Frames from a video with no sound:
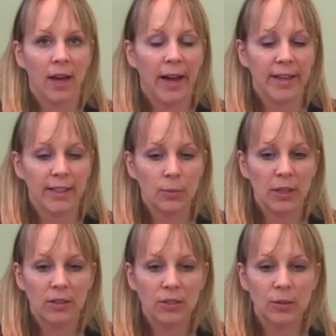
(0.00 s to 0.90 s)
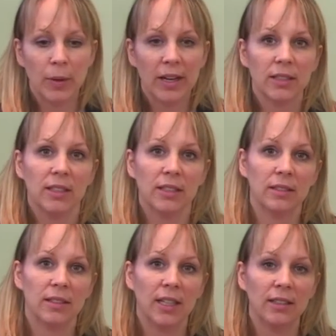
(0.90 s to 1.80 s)
And it's one of those breaths
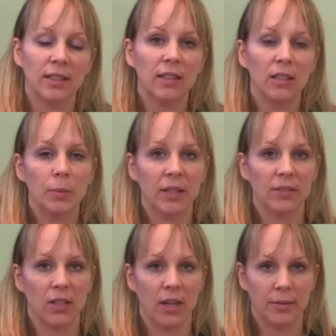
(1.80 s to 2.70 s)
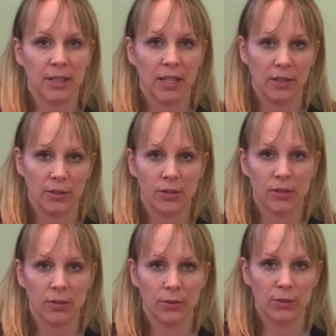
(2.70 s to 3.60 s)
that takes a little bit of time to get
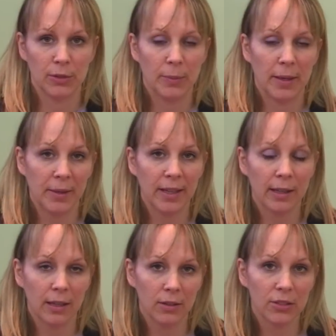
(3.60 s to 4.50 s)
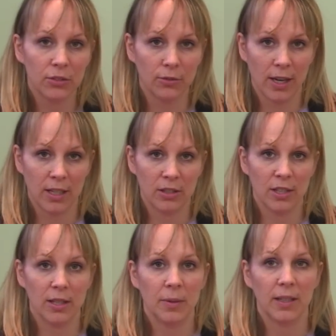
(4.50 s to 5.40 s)
used to. It's maybe a little strange
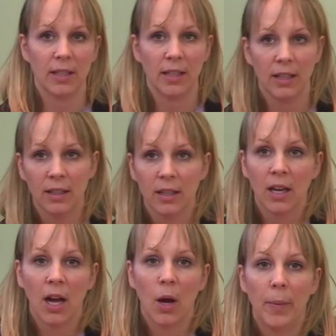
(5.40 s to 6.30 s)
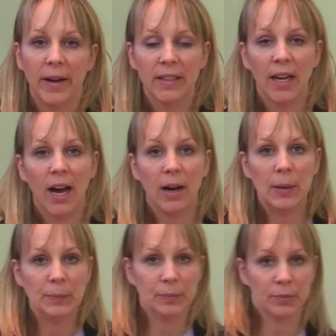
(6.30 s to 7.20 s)
at the beginning, but
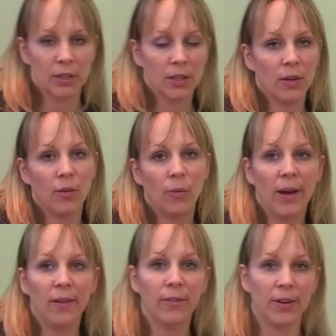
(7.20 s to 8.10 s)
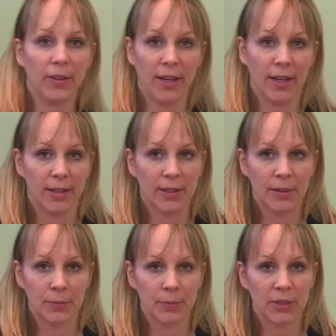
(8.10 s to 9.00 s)
um, well worth it.
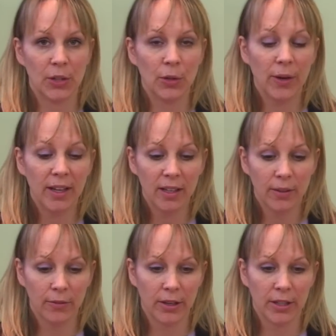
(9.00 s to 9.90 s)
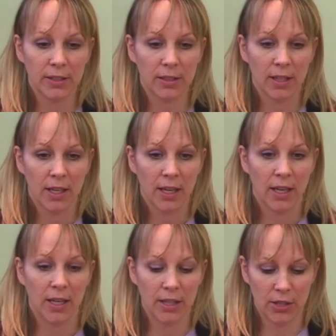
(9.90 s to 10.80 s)
So the way that it works
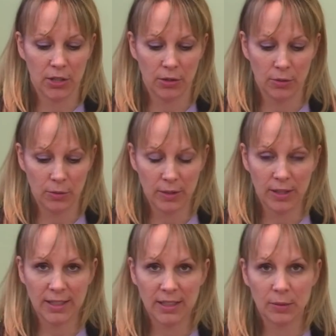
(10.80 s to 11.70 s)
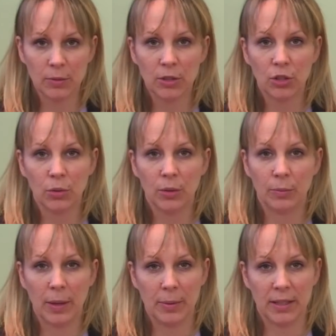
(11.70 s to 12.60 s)
is you, let's do
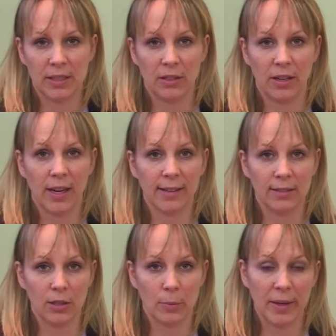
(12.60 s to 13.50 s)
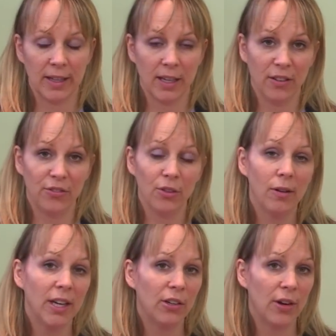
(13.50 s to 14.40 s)
it by placing your hands on your belly. If you
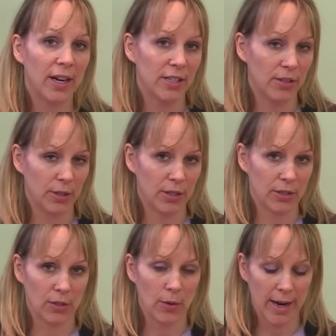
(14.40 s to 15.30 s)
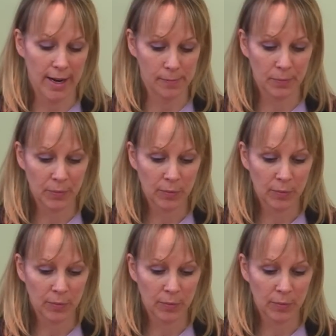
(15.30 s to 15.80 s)
already know how to do it, just go ahead.